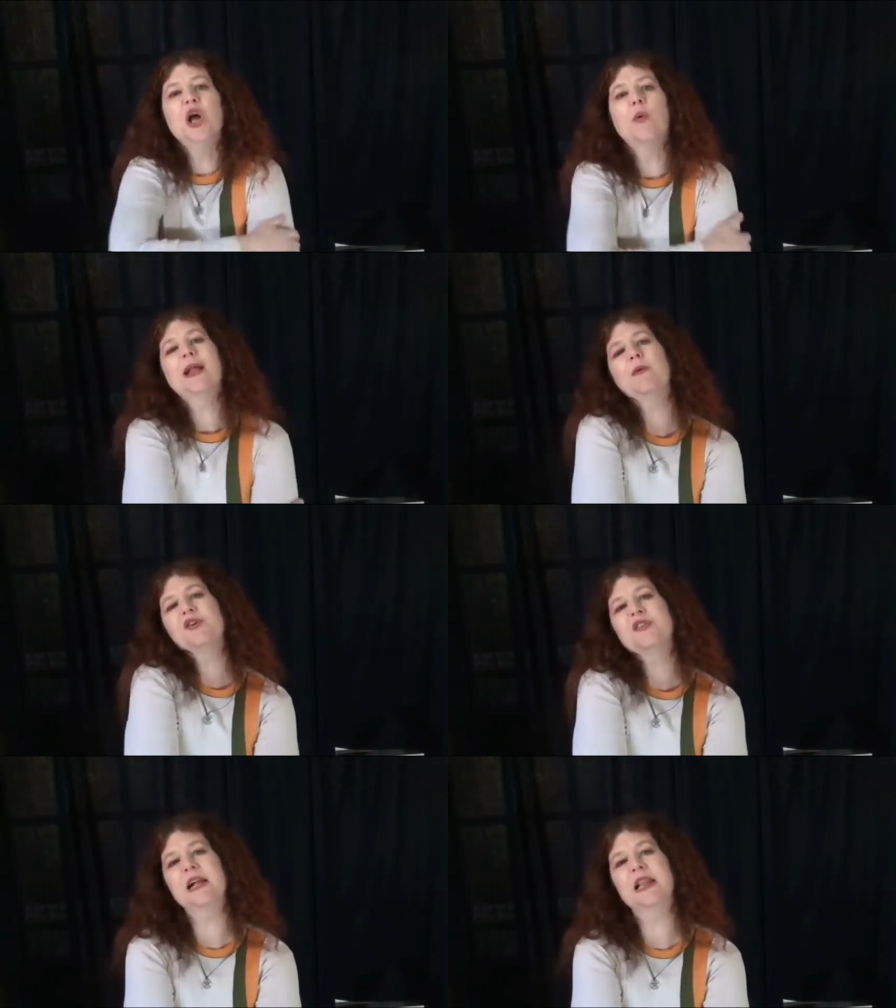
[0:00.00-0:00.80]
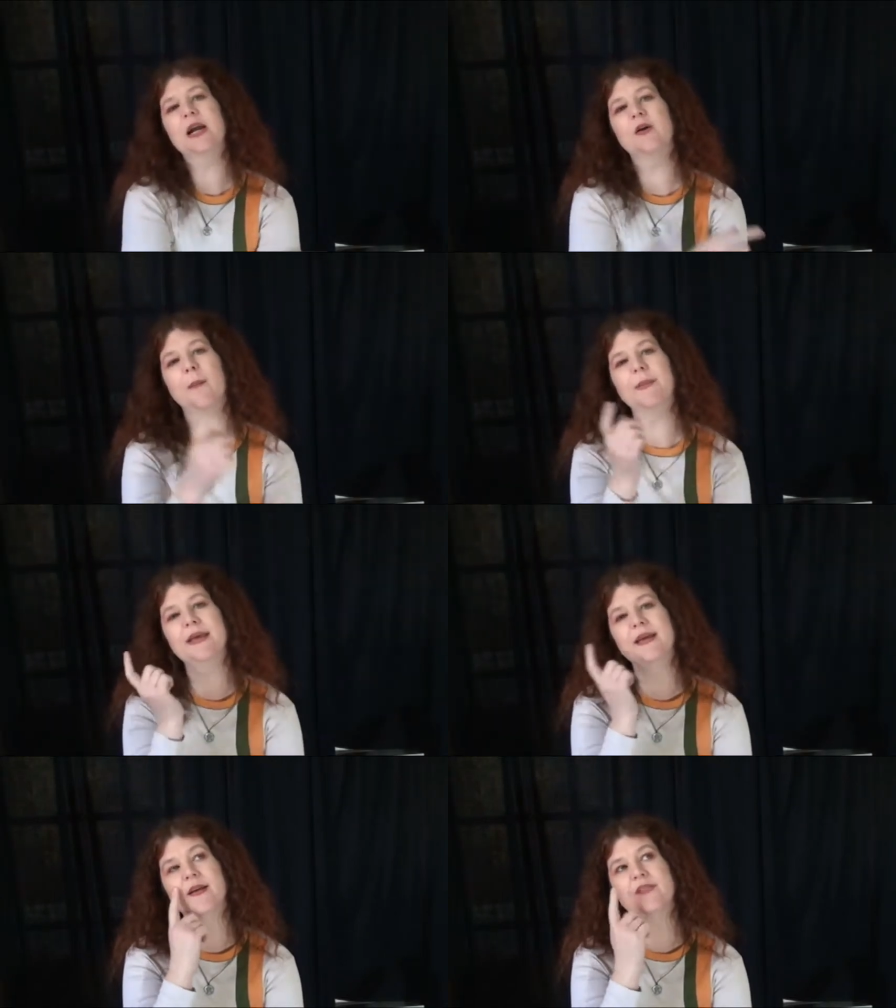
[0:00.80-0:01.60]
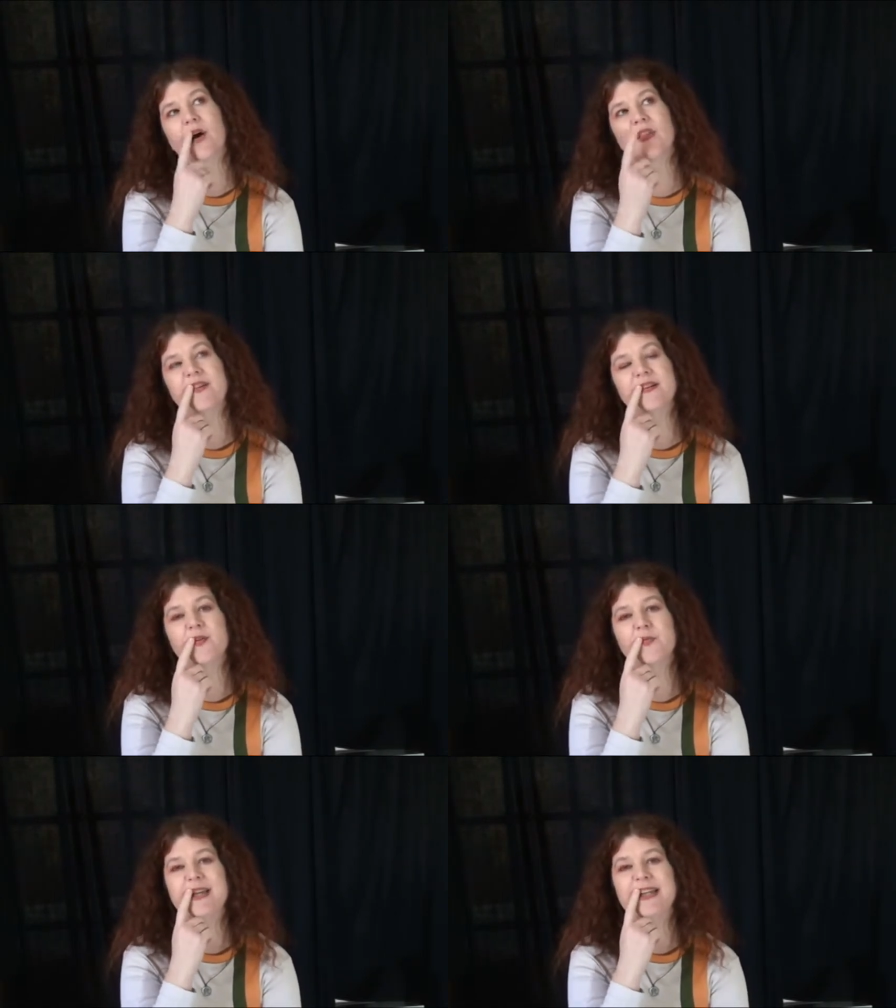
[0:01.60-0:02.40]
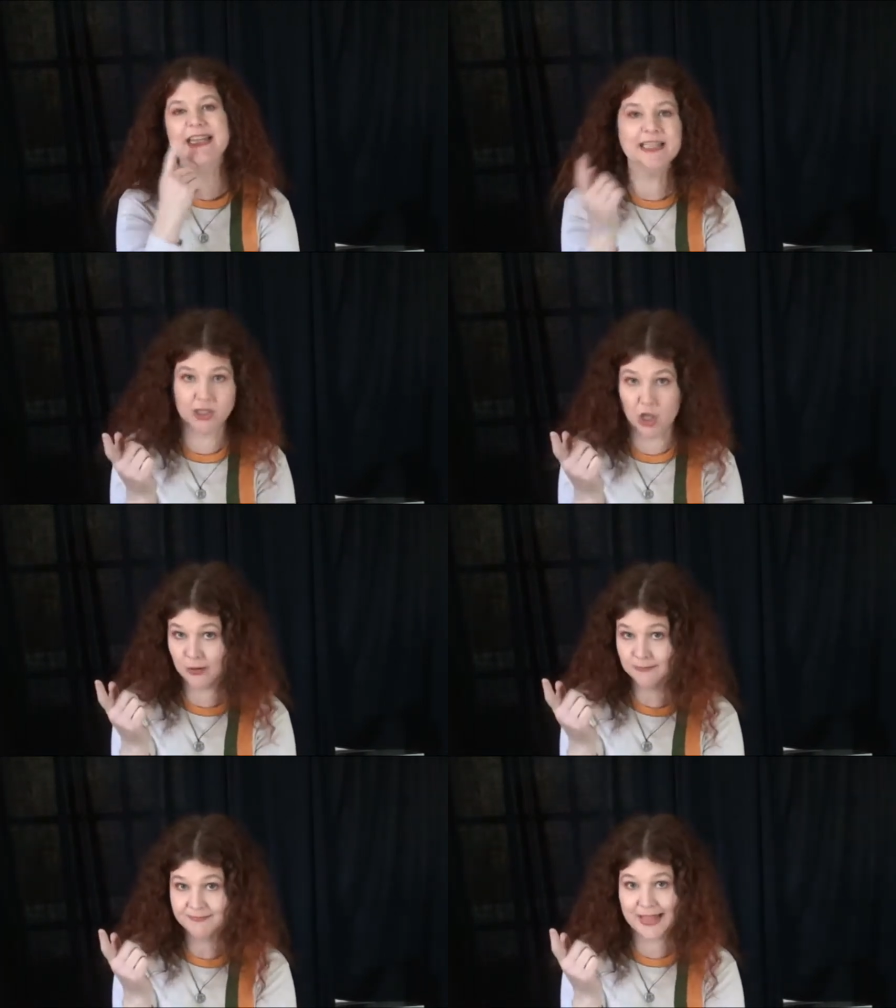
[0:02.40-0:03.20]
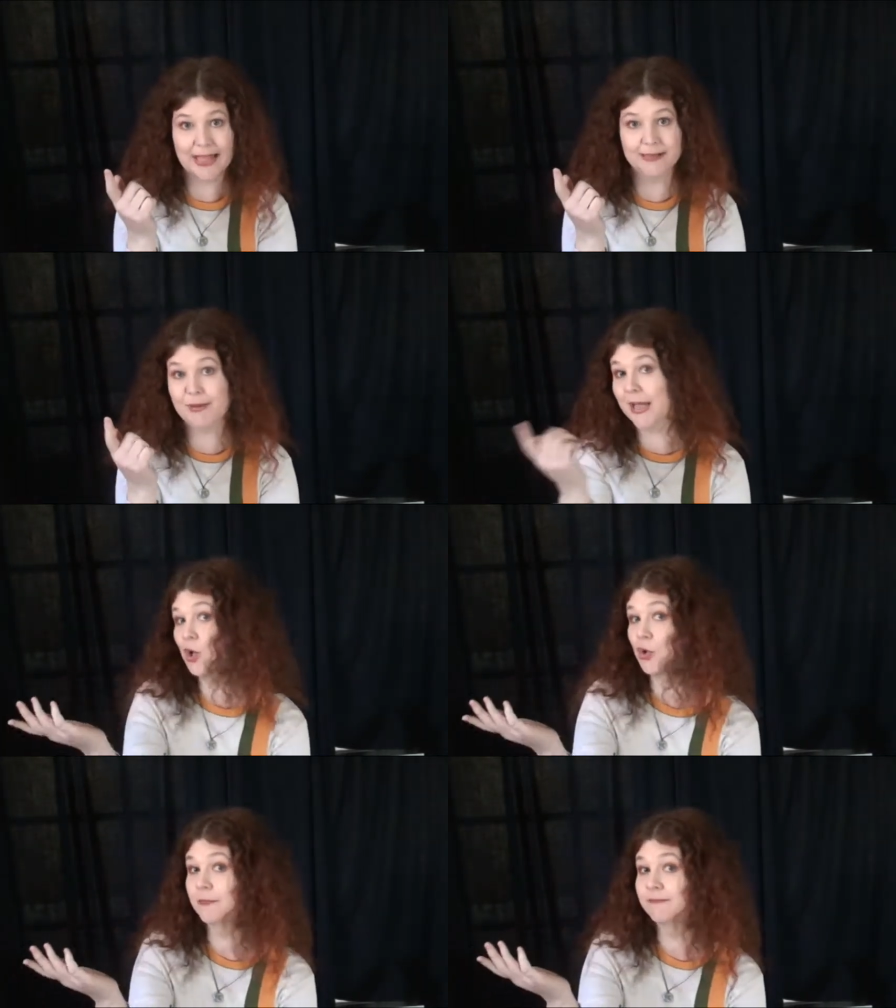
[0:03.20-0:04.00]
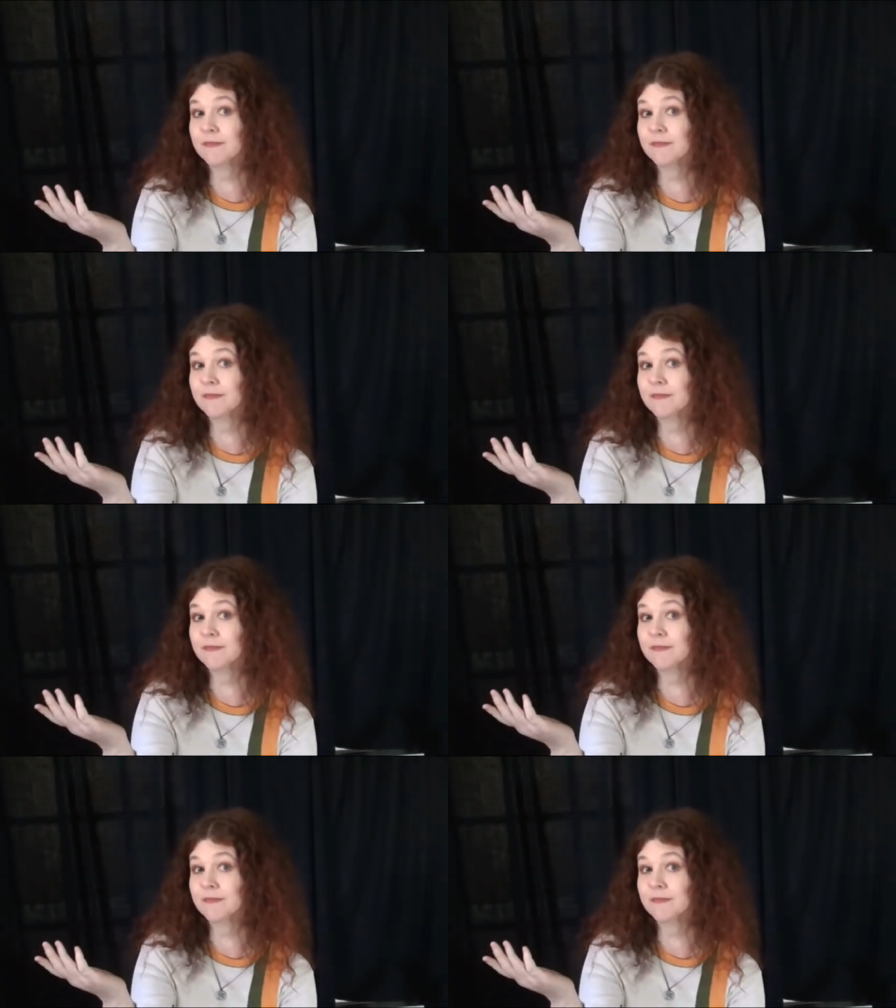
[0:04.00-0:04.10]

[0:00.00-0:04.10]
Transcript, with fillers: You know, what I wish they'd clear up is, are the victims being eaten at all? And by who?